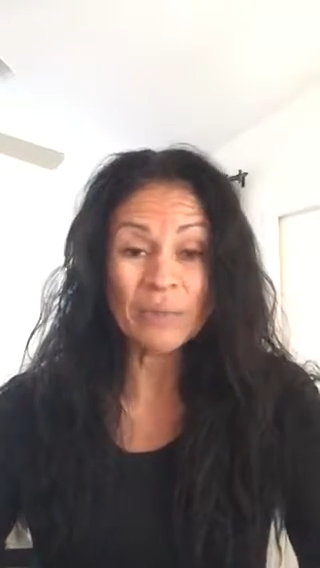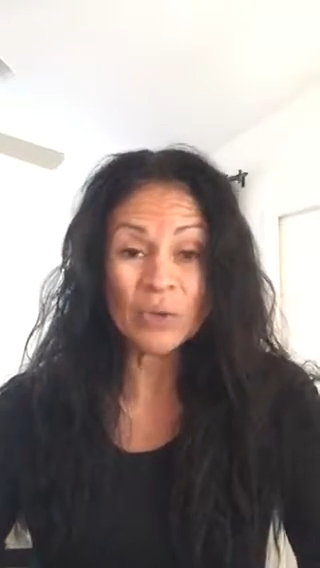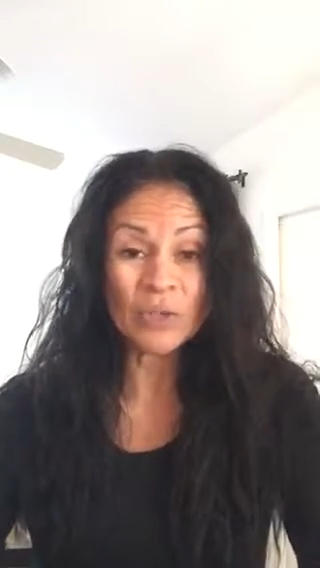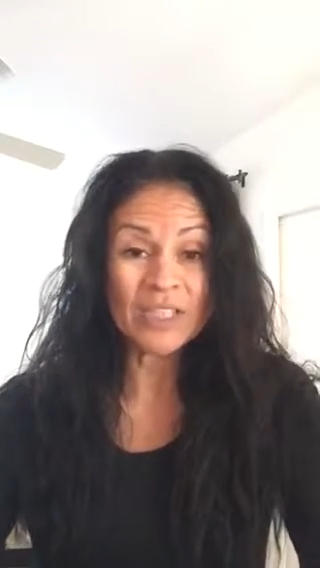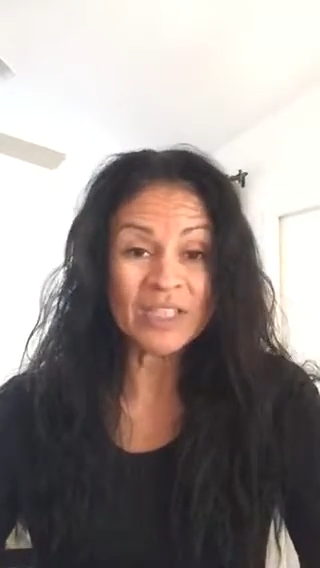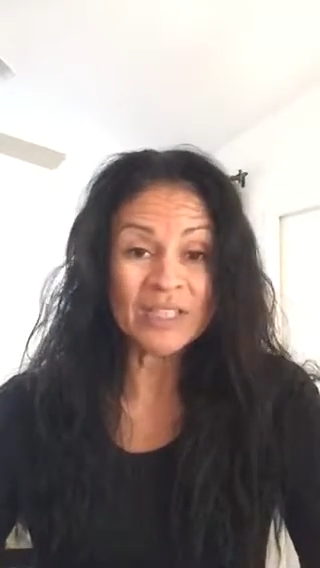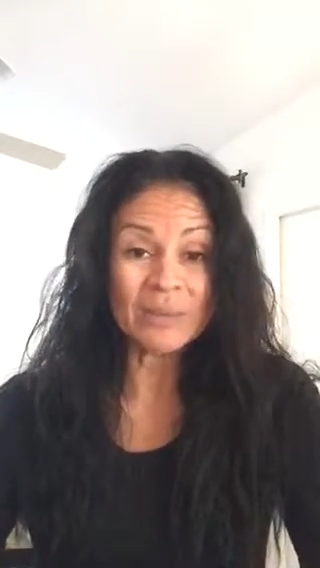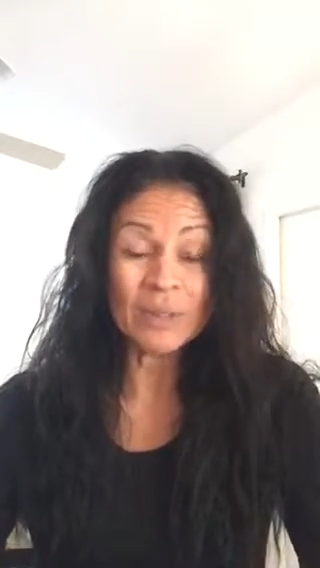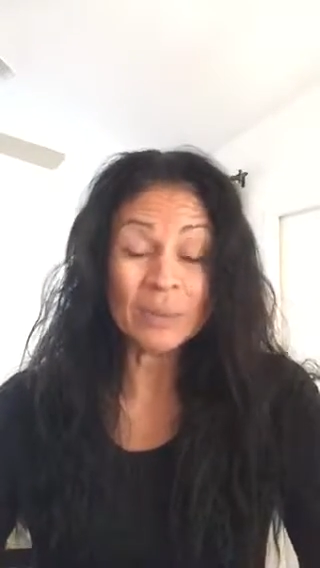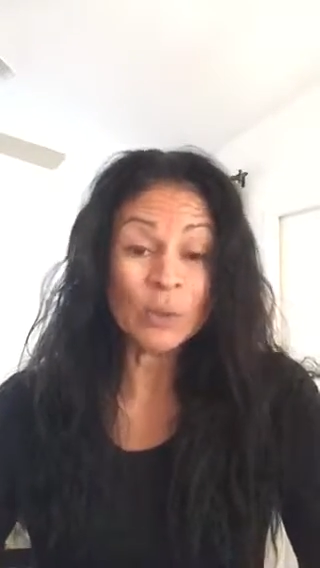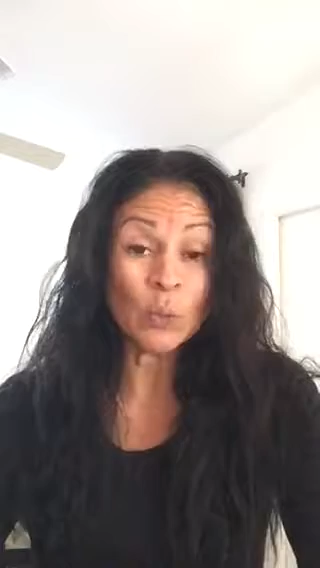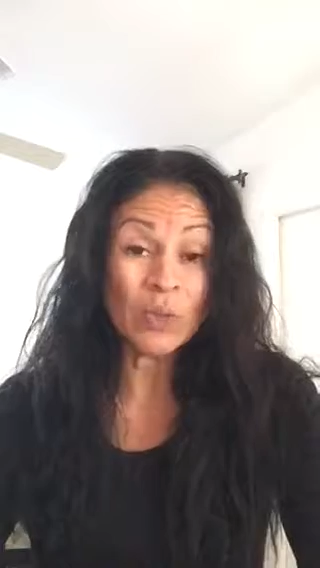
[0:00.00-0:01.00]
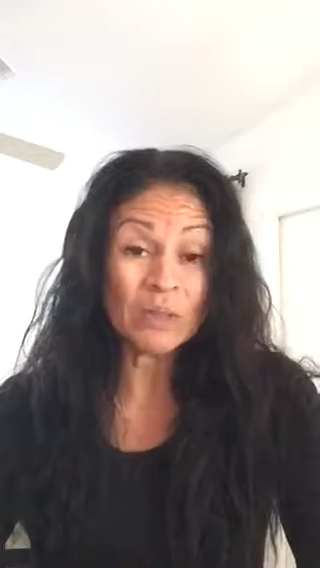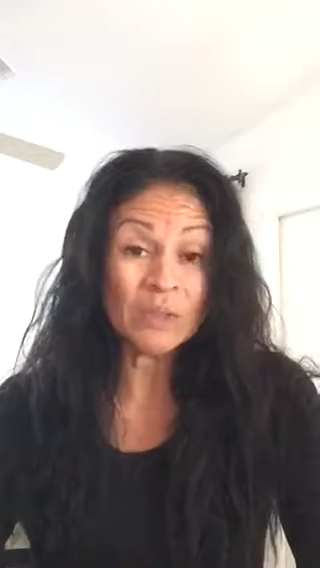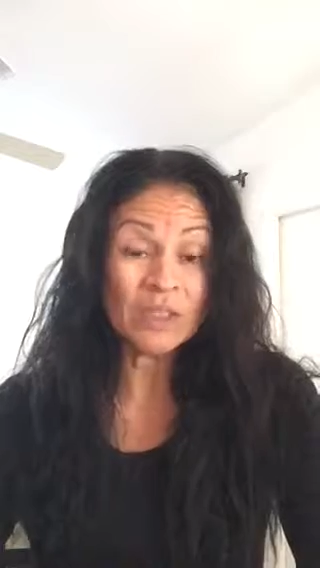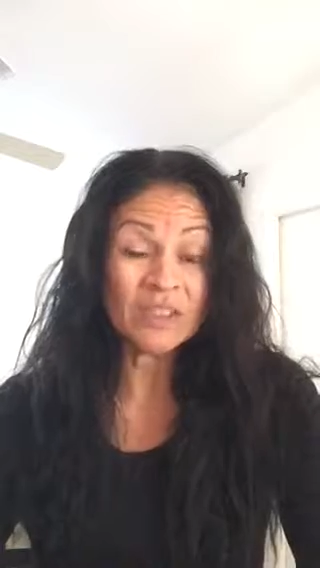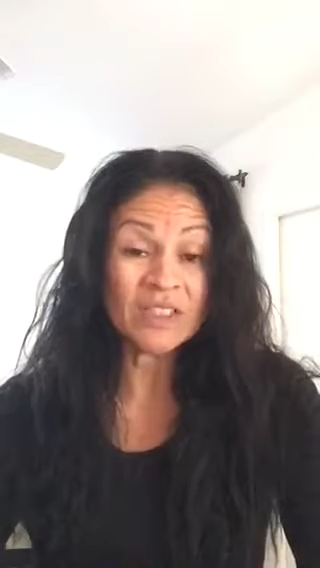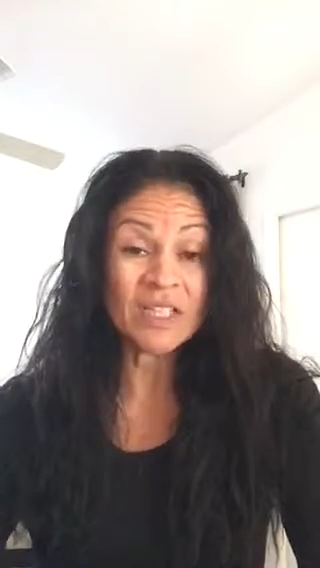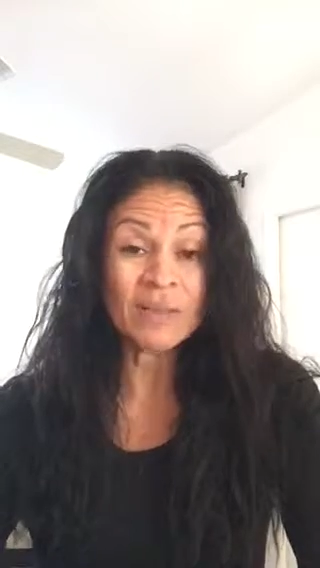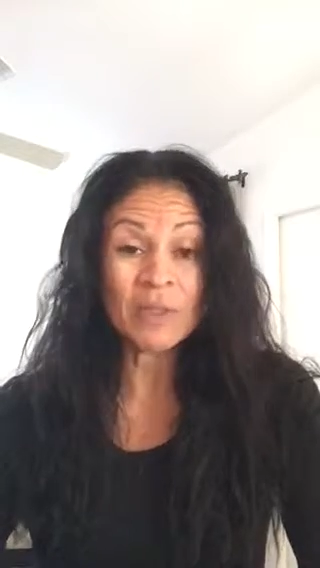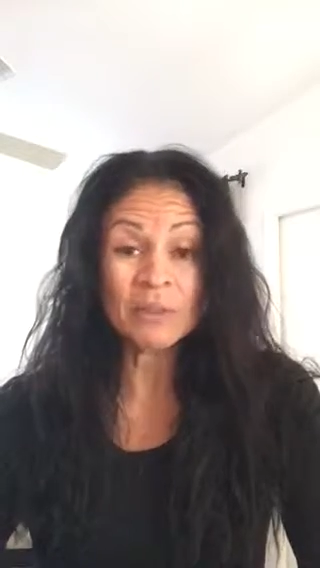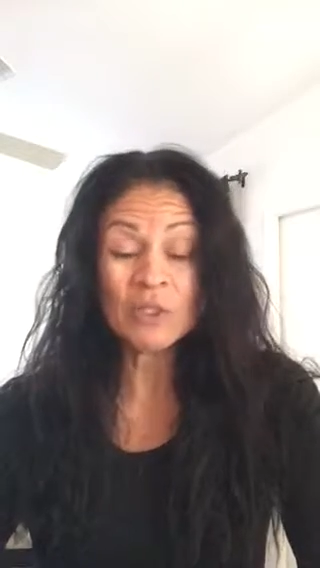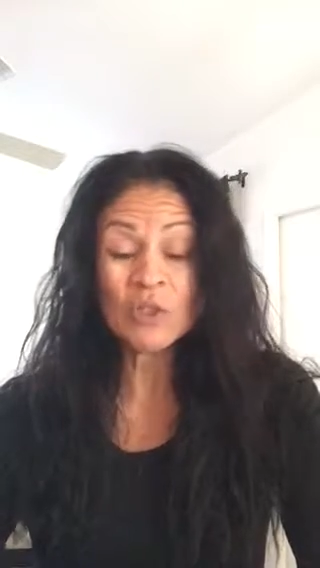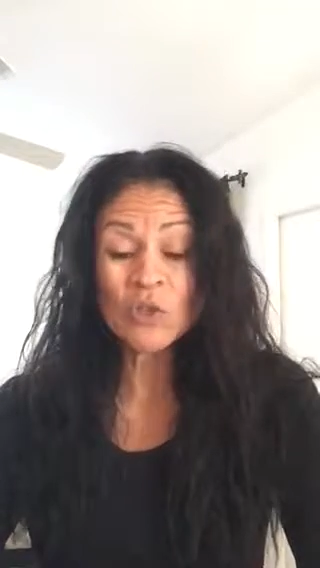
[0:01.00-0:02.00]
I'm only eating maybe 1 meal a day,
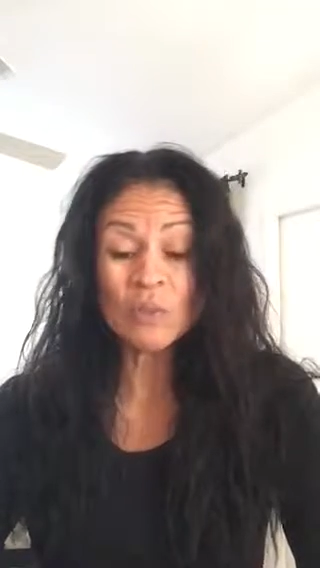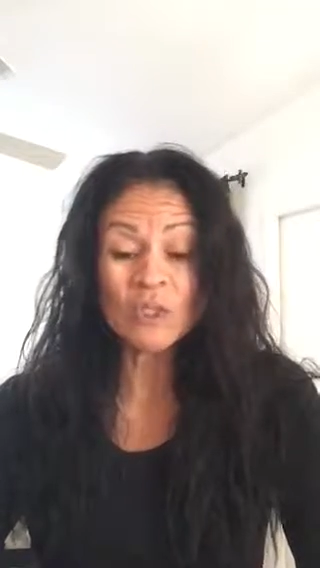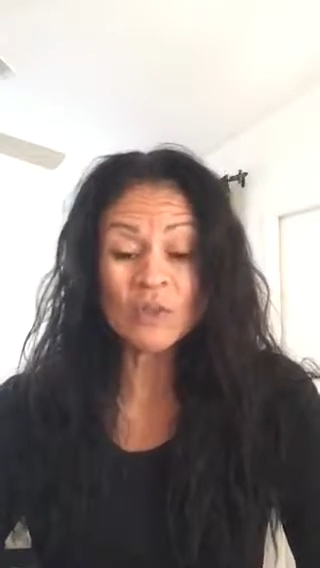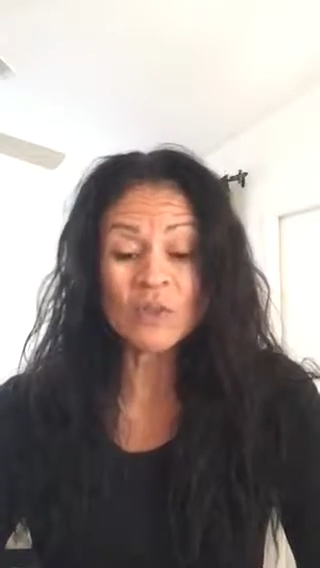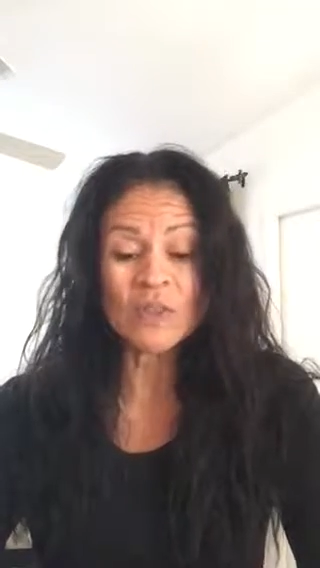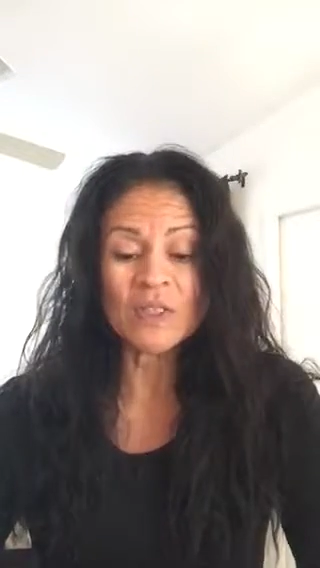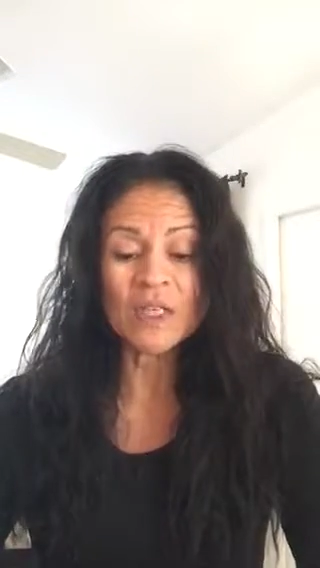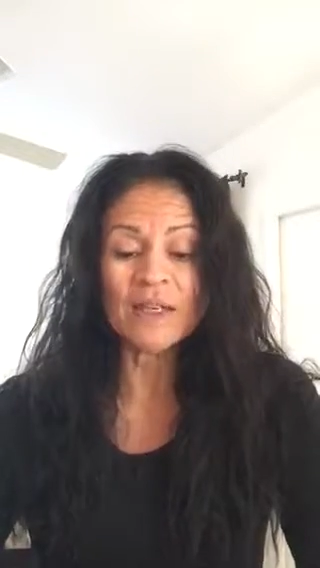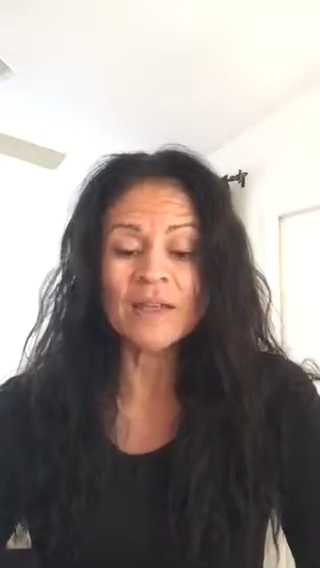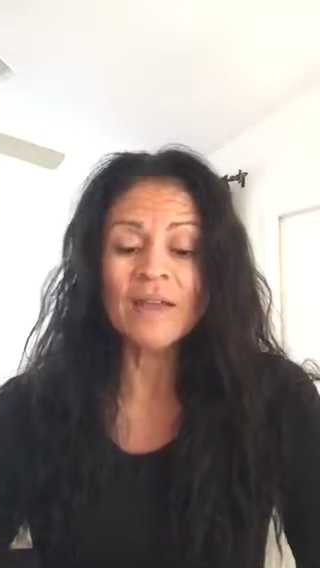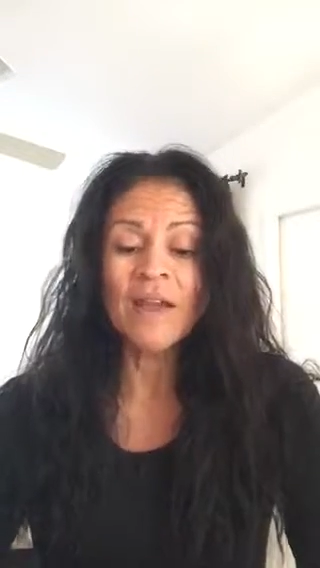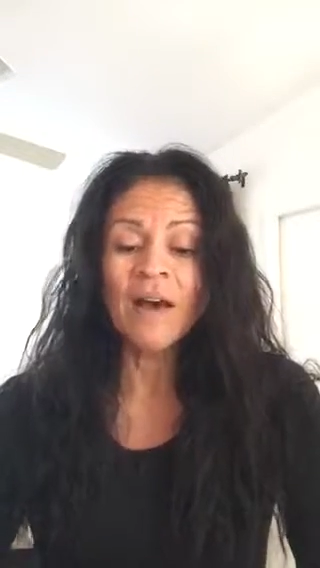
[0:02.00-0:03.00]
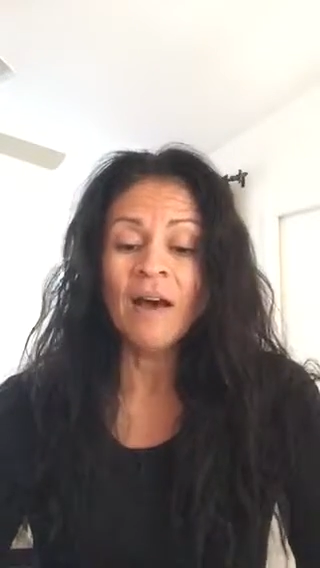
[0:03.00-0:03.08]
maybe 2 meals a day,